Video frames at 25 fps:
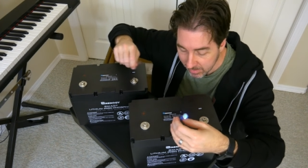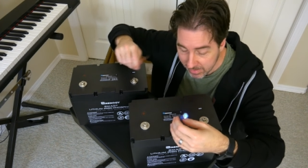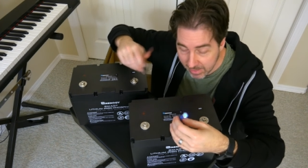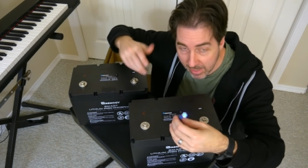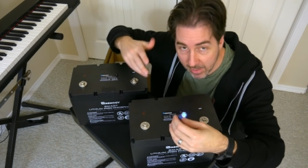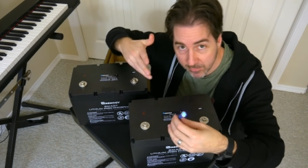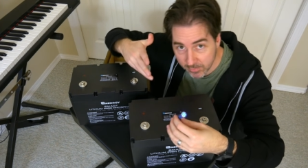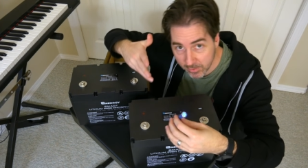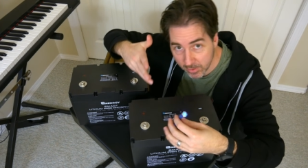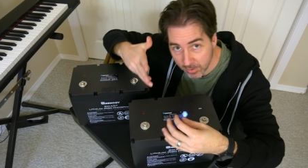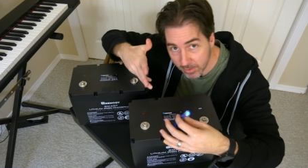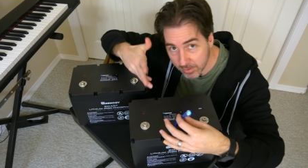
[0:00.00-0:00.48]

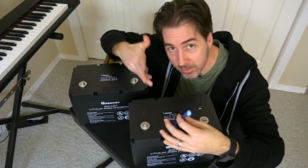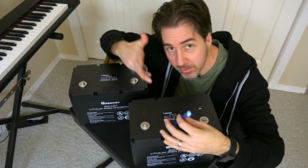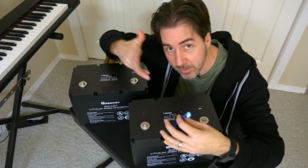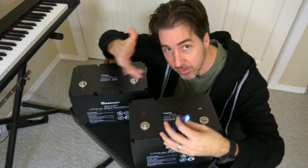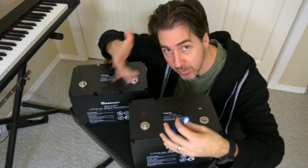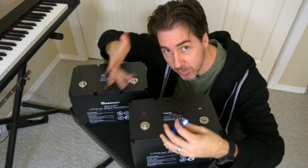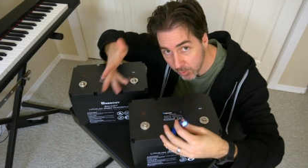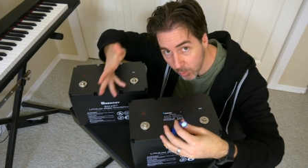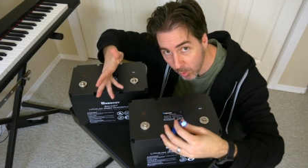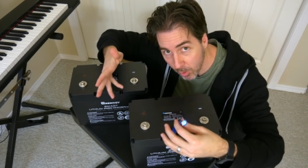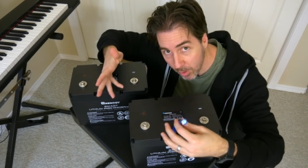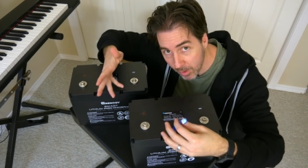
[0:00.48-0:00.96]
Now if you're gonna
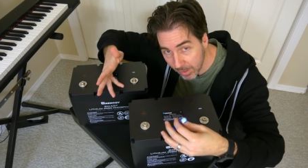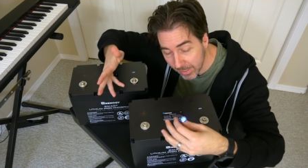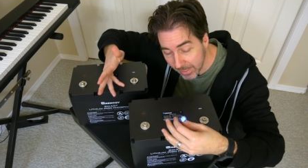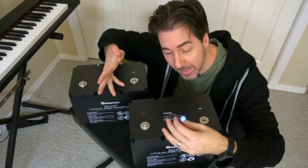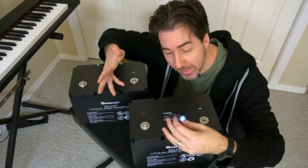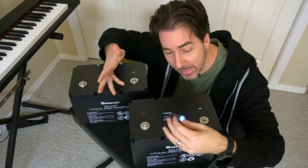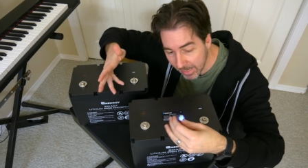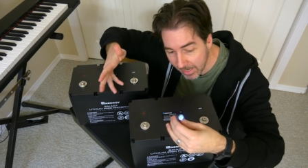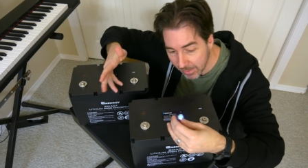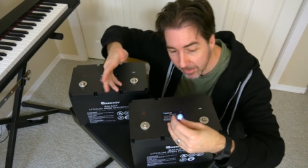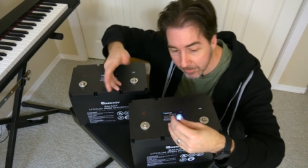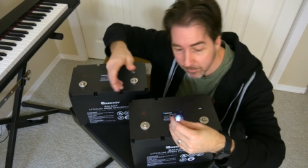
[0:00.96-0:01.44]
store it
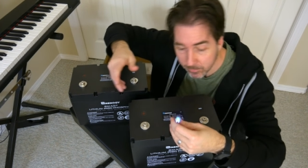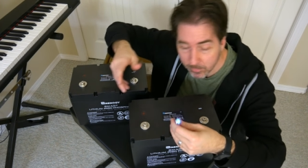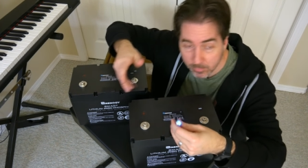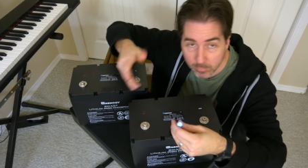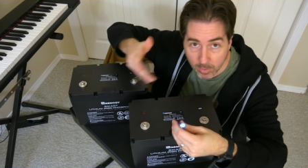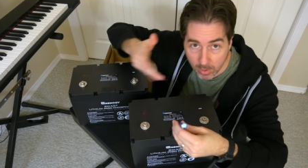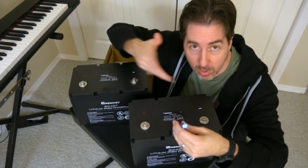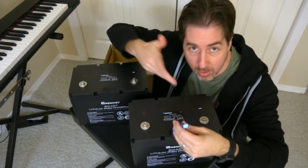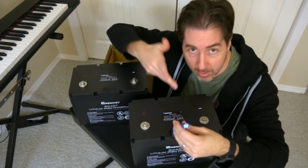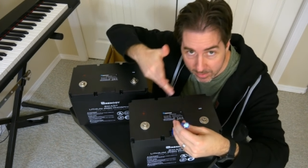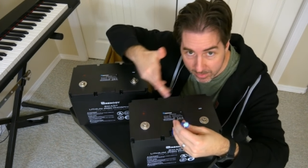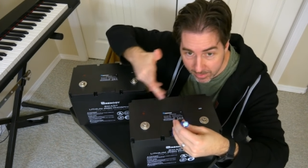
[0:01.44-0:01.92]
again,
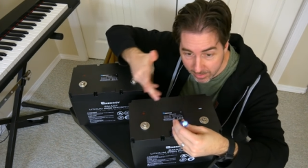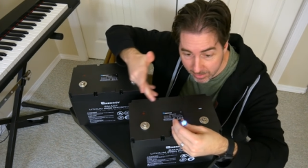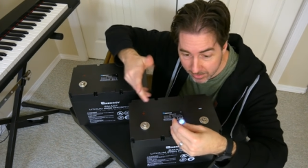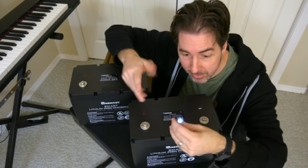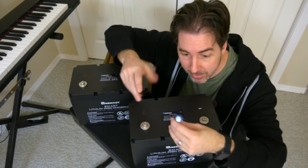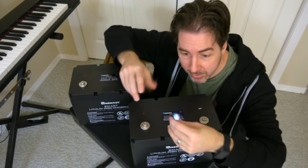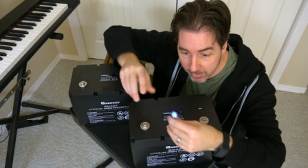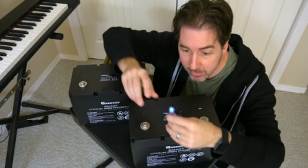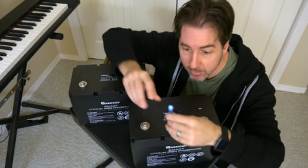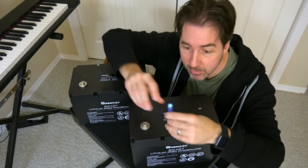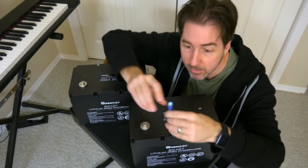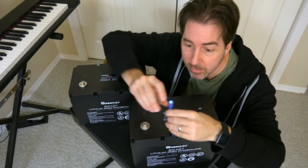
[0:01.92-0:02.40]
all you gotta
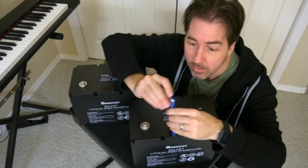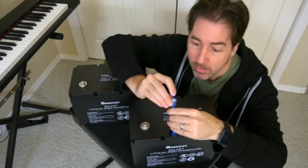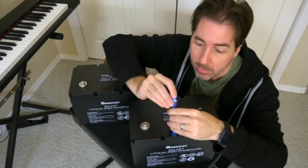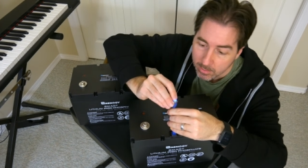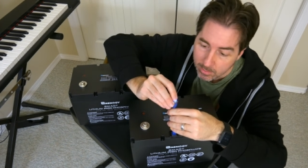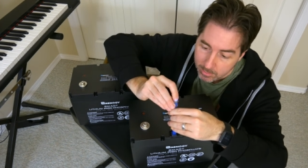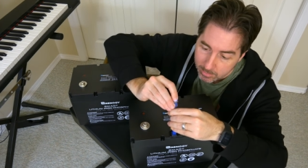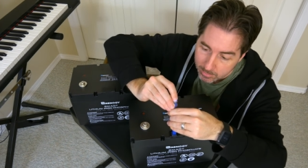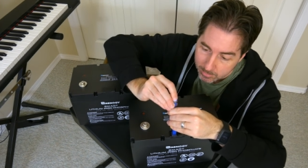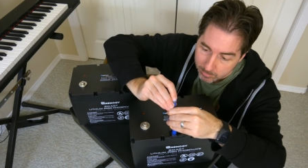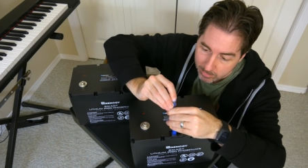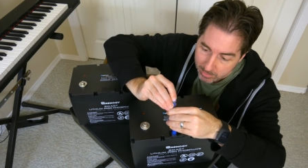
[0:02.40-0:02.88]
do,
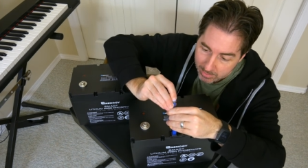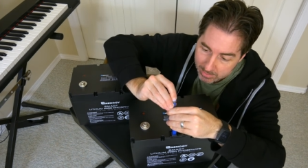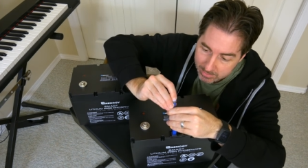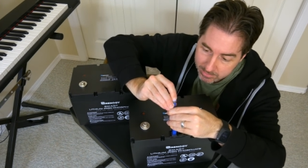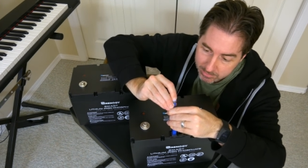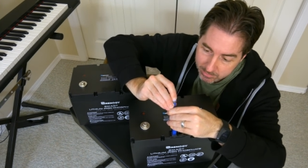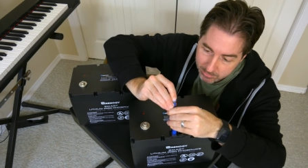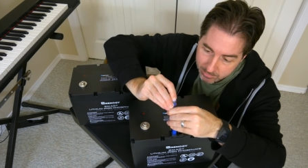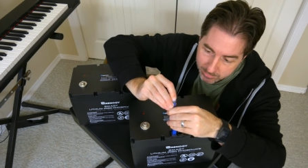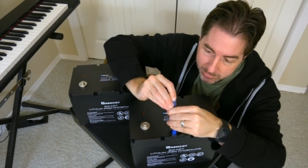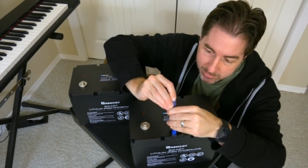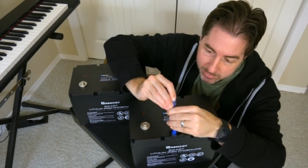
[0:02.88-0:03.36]

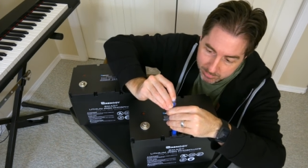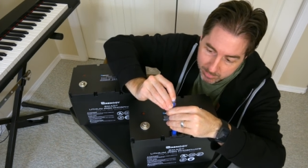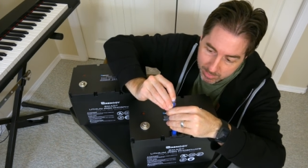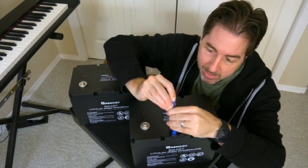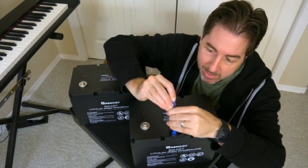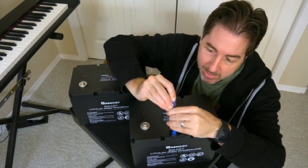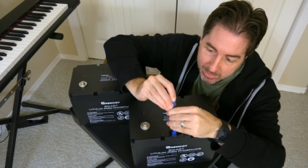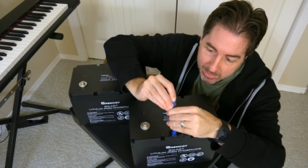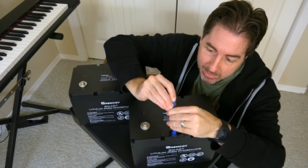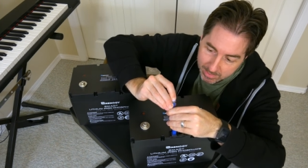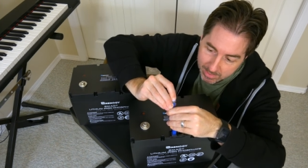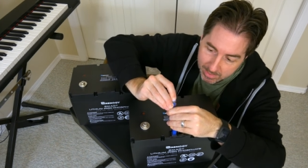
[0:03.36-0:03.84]
press and hold the
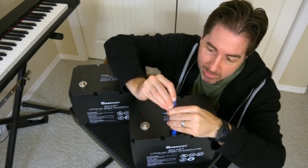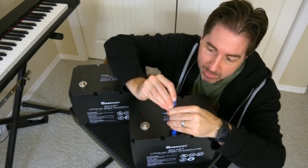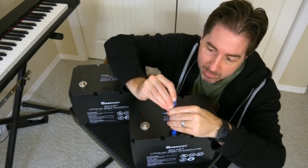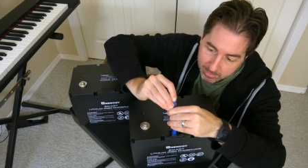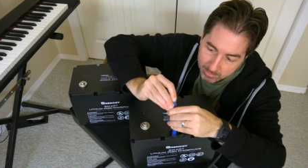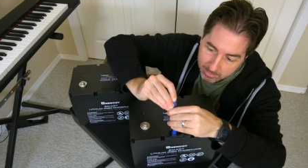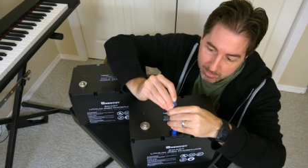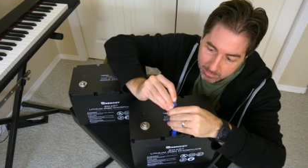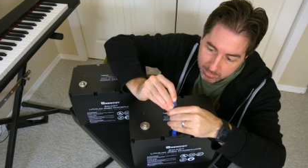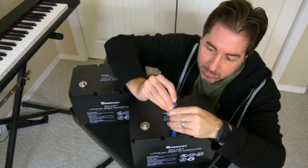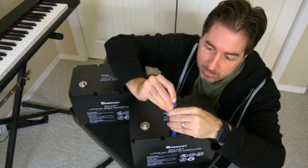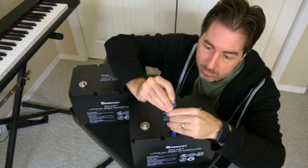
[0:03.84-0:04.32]
button
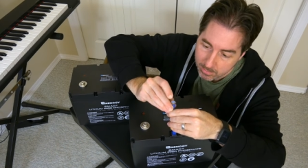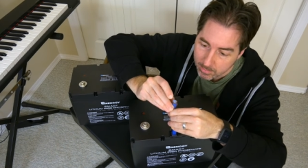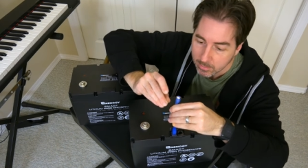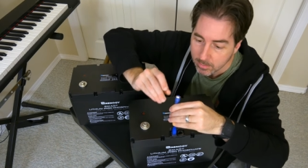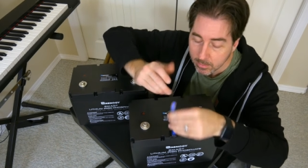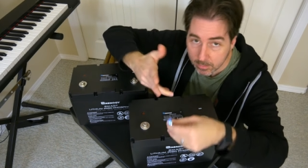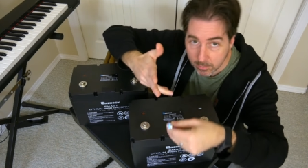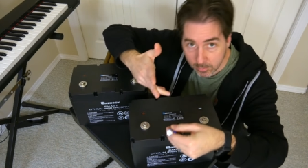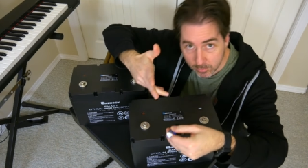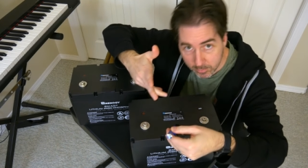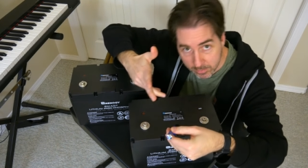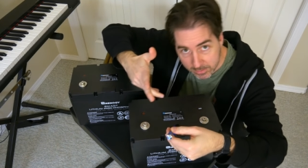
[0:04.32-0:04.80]

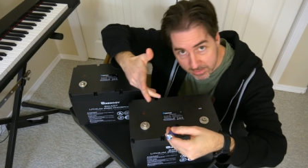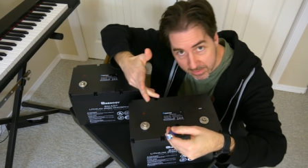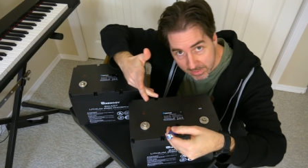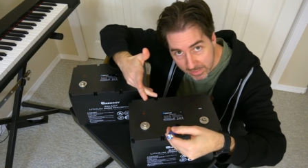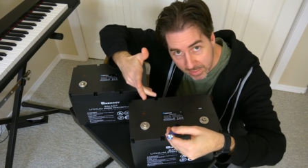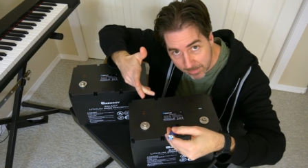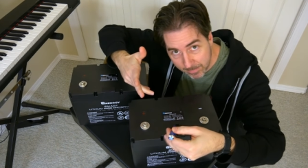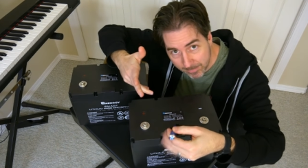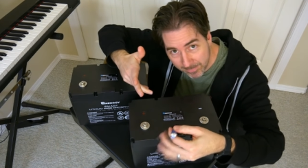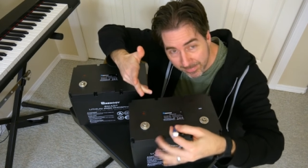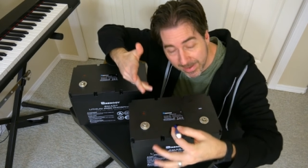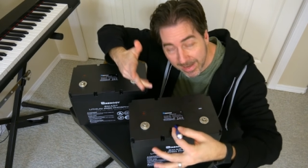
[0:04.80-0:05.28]
again, goes
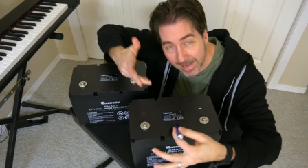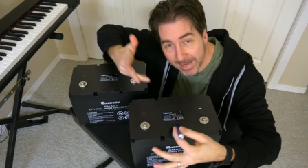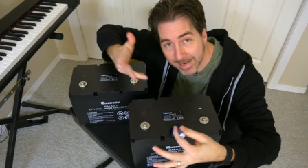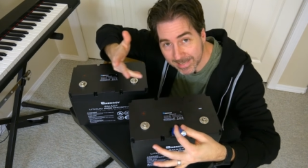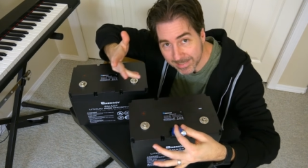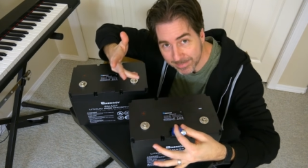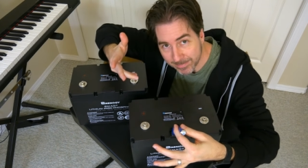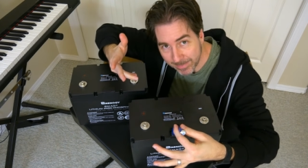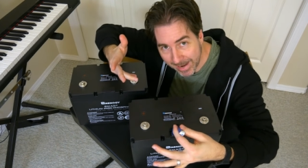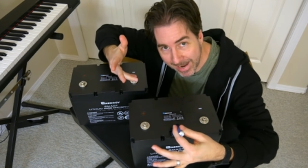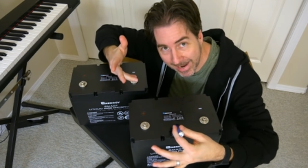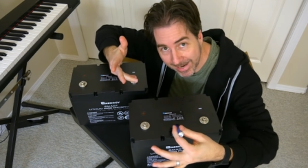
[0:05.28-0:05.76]
dim, and
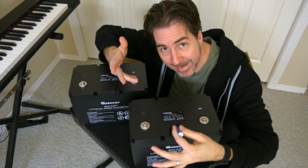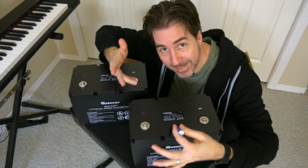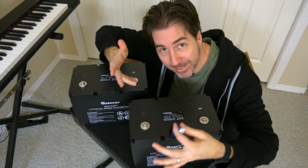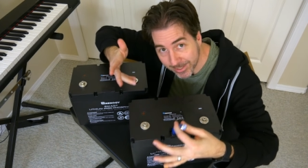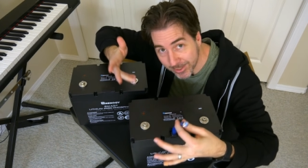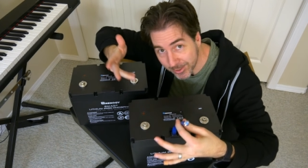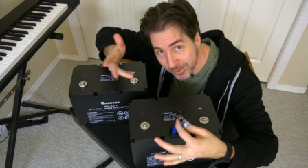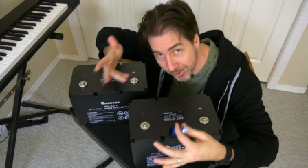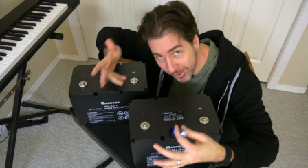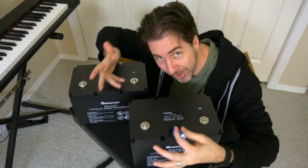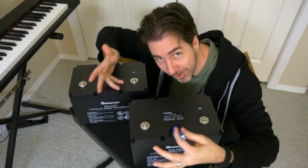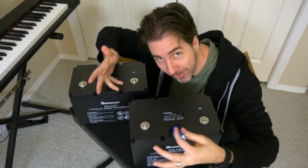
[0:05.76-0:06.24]
it's back
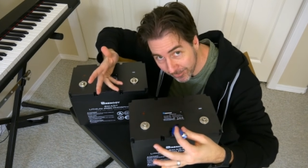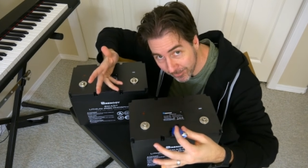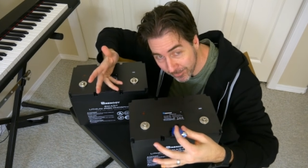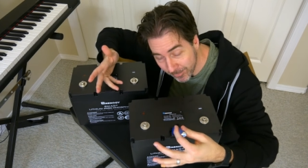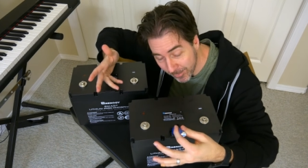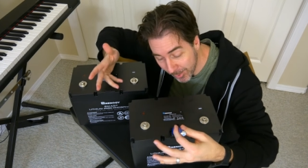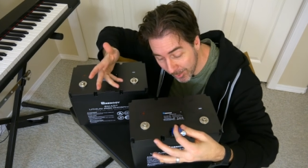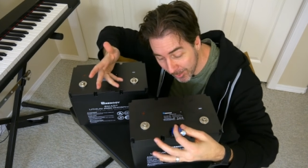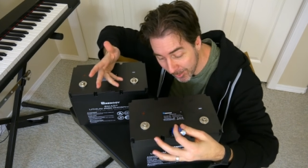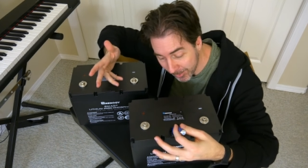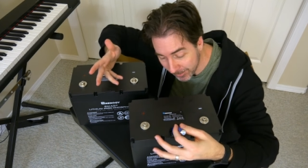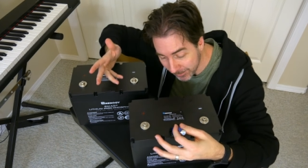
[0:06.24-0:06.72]
into shelf
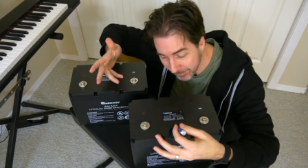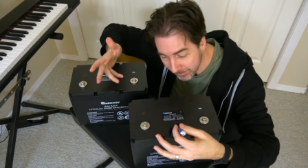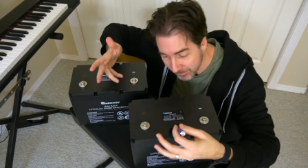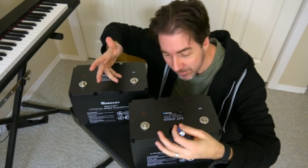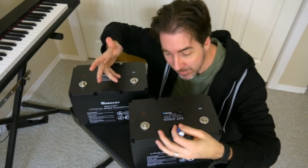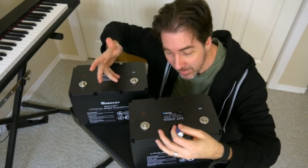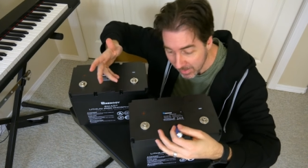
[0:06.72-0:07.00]
mode.